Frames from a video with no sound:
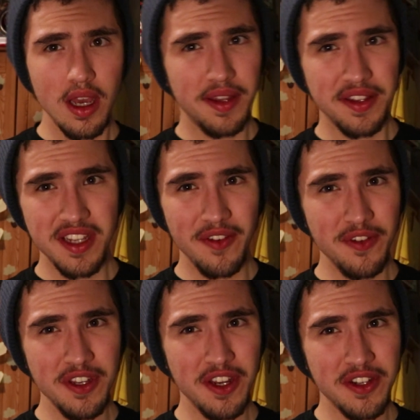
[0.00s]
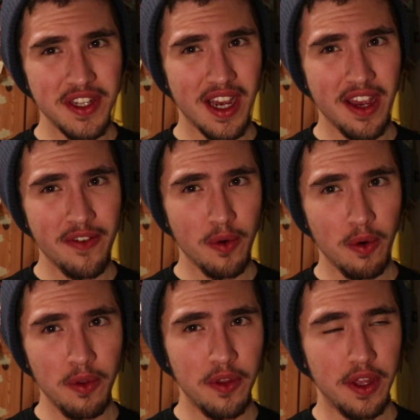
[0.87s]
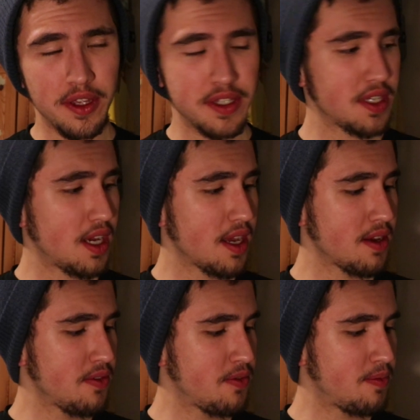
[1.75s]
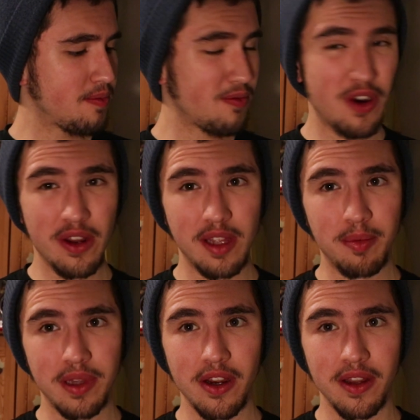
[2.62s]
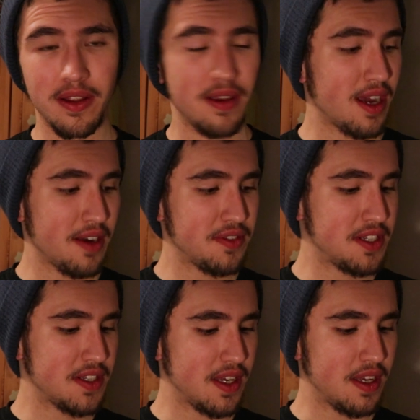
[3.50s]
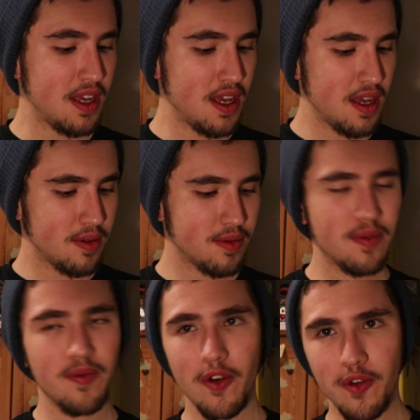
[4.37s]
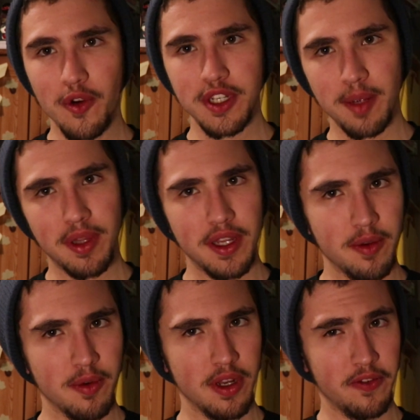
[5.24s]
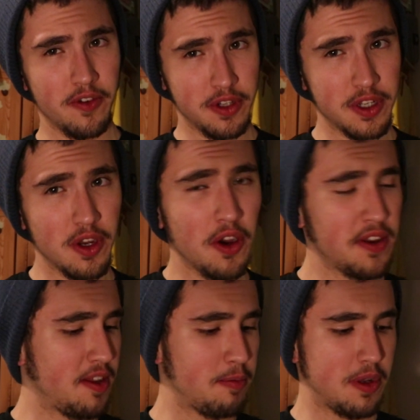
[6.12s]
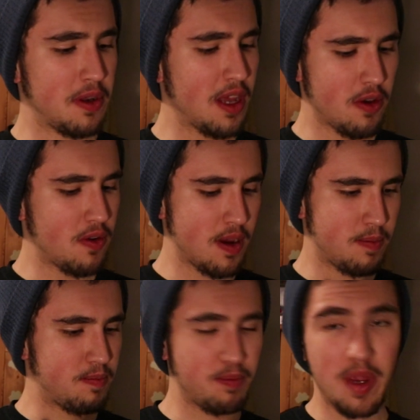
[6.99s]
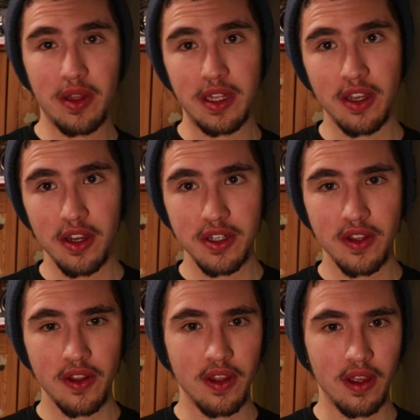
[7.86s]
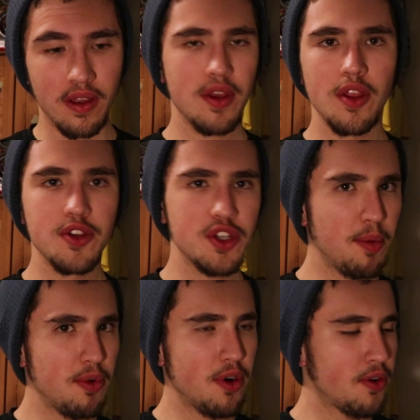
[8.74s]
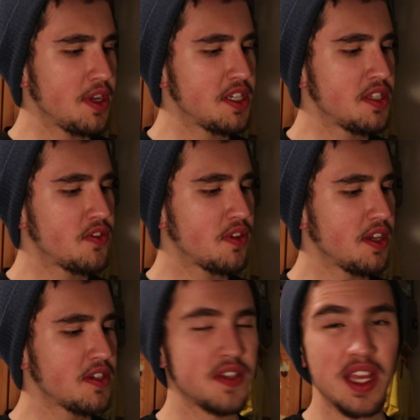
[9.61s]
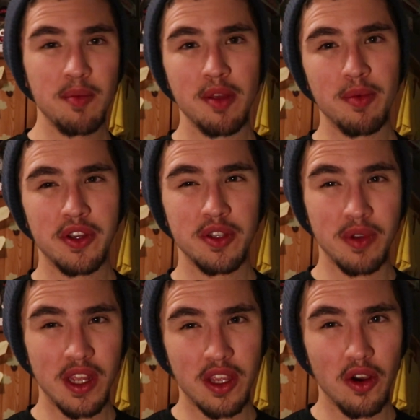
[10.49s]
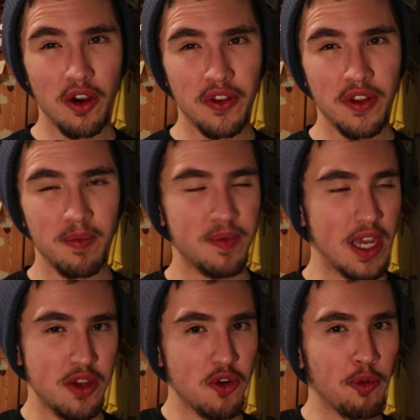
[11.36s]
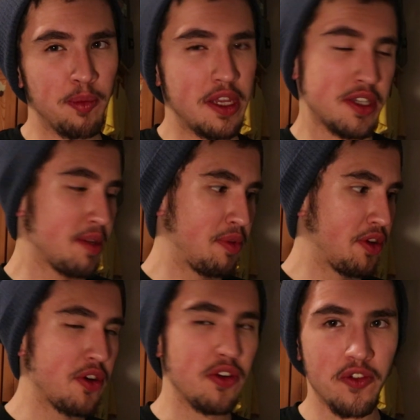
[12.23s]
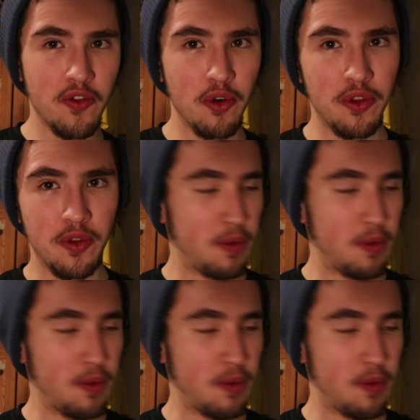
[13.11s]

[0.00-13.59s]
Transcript: In the 7 years that I've owned this, I have rarely played it, I have to say. Of course I played it when I first got it, but now I barely touch the thing. There's a number of reasons for this, namely because when I got it, 10-year-old me simply couldn't afford